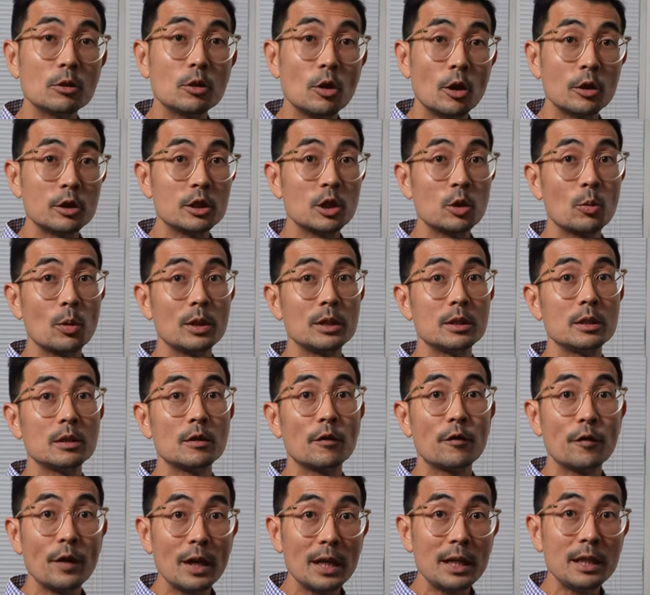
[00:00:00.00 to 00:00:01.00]
consequences
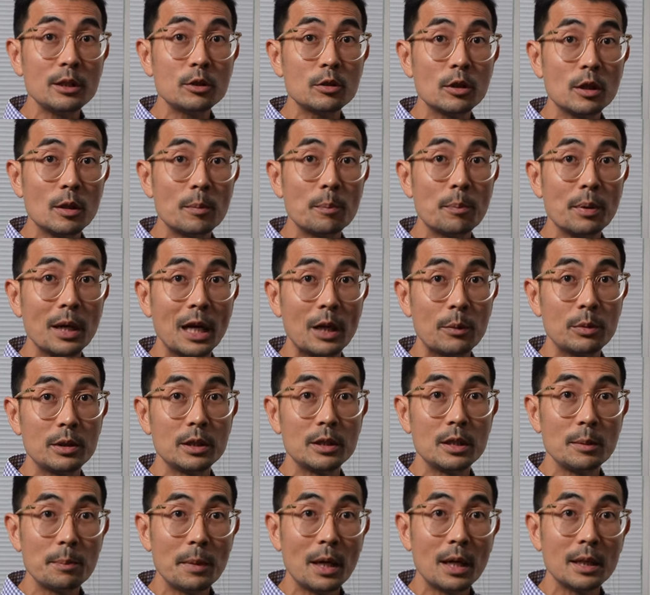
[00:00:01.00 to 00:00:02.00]
of failing to comply with the
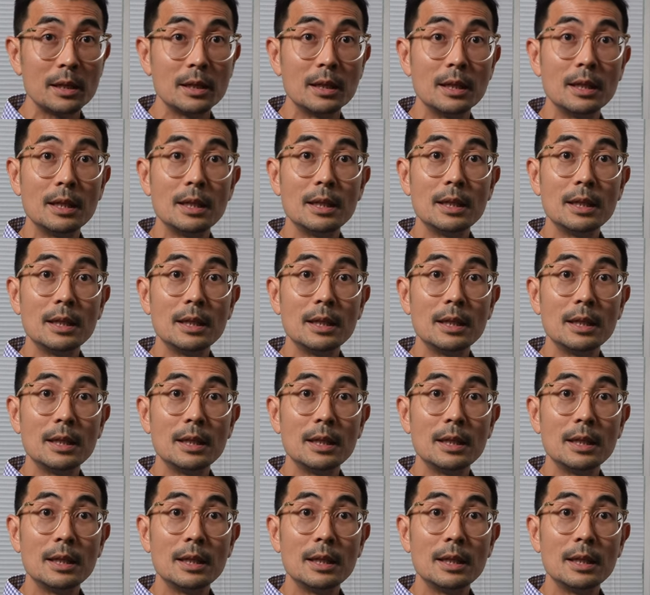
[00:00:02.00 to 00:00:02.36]
demand,